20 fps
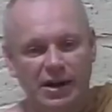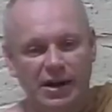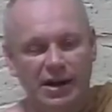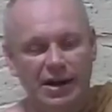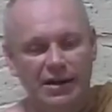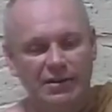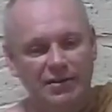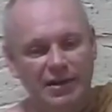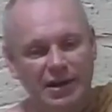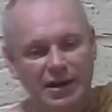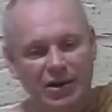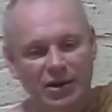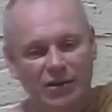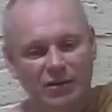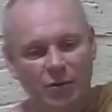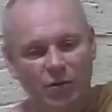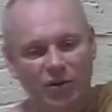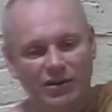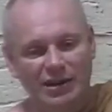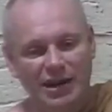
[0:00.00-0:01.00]
and think of
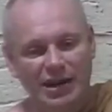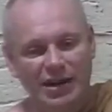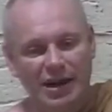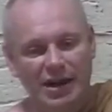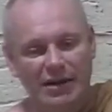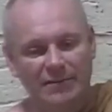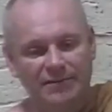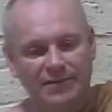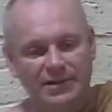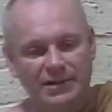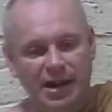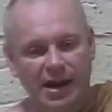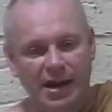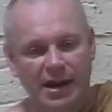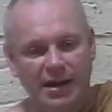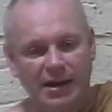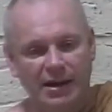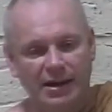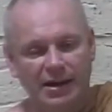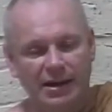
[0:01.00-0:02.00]
what their life is
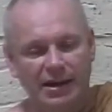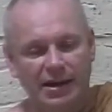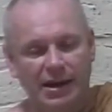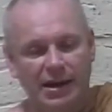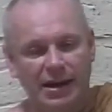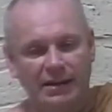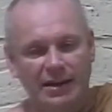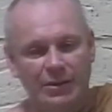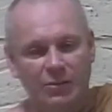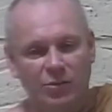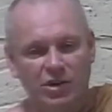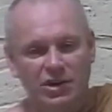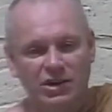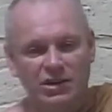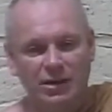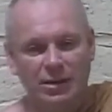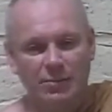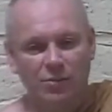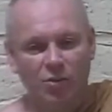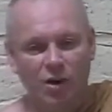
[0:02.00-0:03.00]
like, and then wish
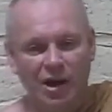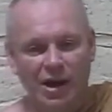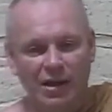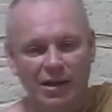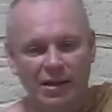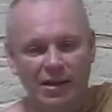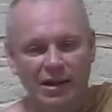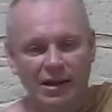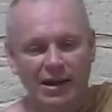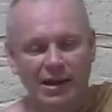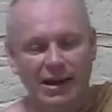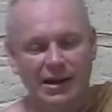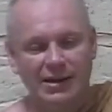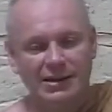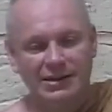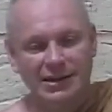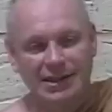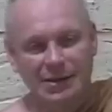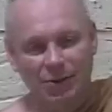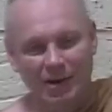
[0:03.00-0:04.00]
them well, and
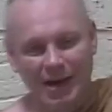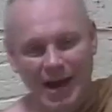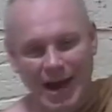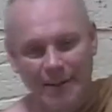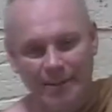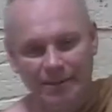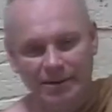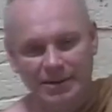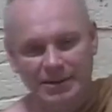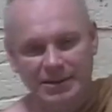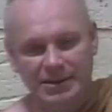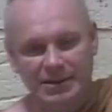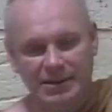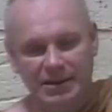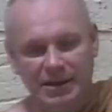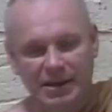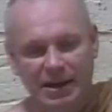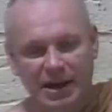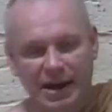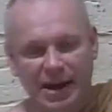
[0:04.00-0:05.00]
see what happens.
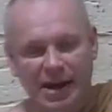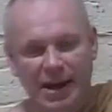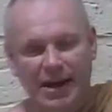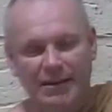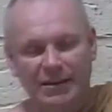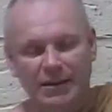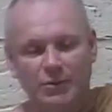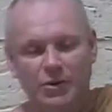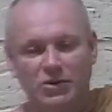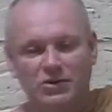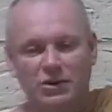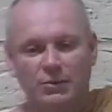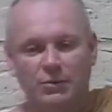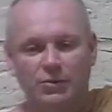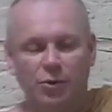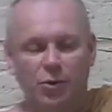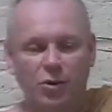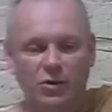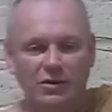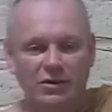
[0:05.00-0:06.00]
And the most
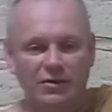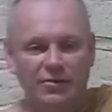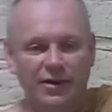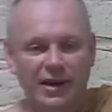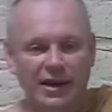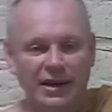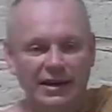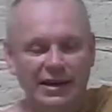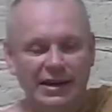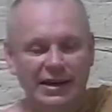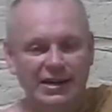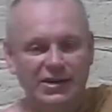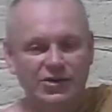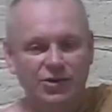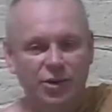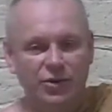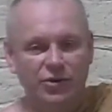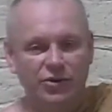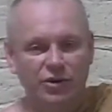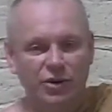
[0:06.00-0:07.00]
important thing is
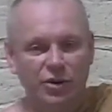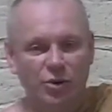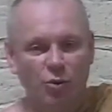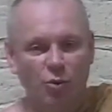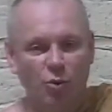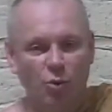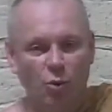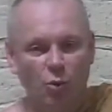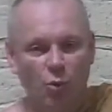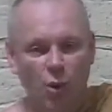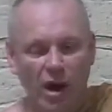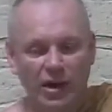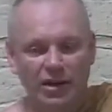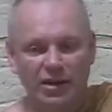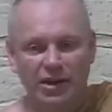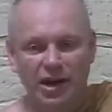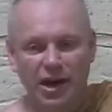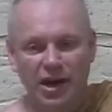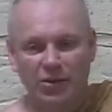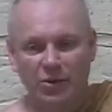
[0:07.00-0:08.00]
not
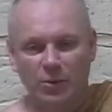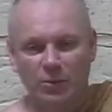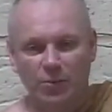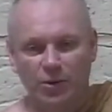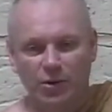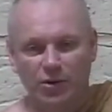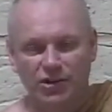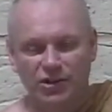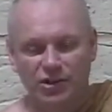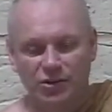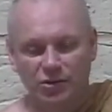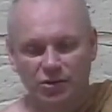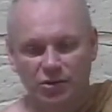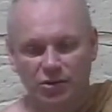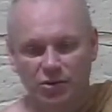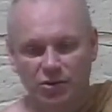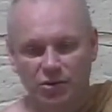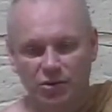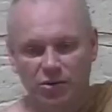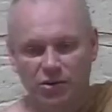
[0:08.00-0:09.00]
what kind of person you
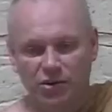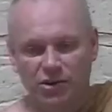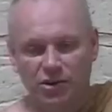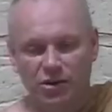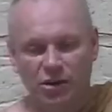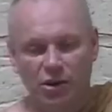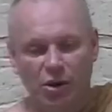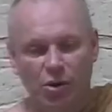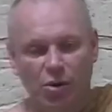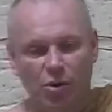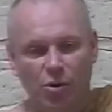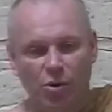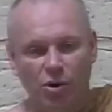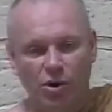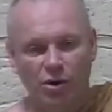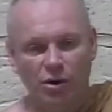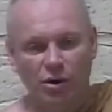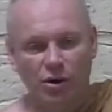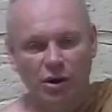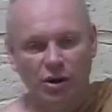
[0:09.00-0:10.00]
use, or
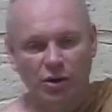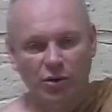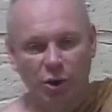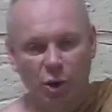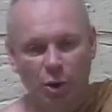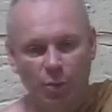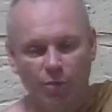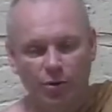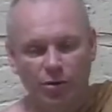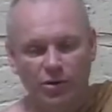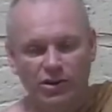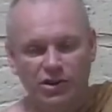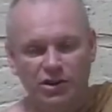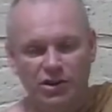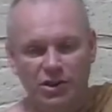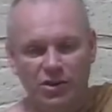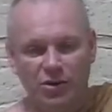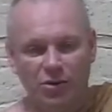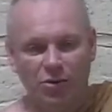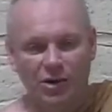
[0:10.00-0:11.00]
no
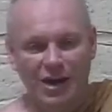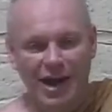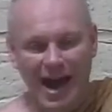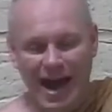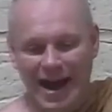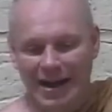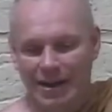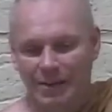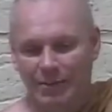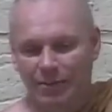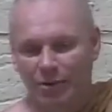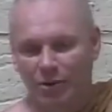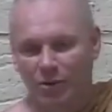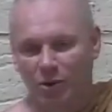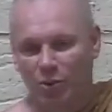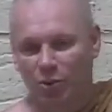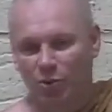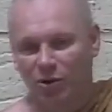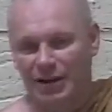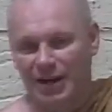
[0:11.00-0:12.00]
person, or animal,
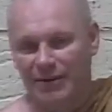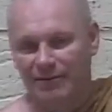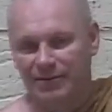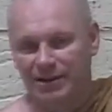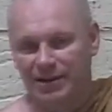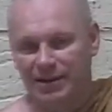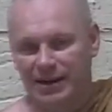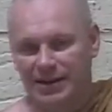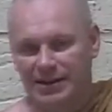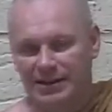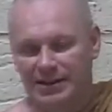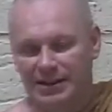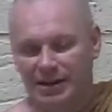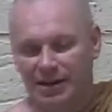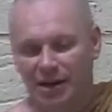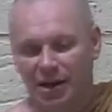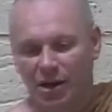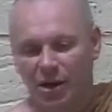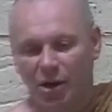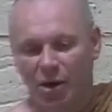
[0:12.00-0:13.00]
or whatever it is.
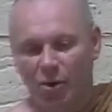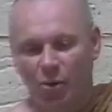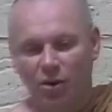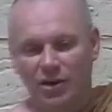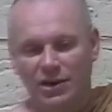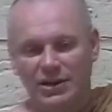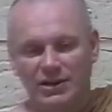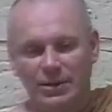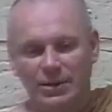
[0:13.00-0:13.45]
What is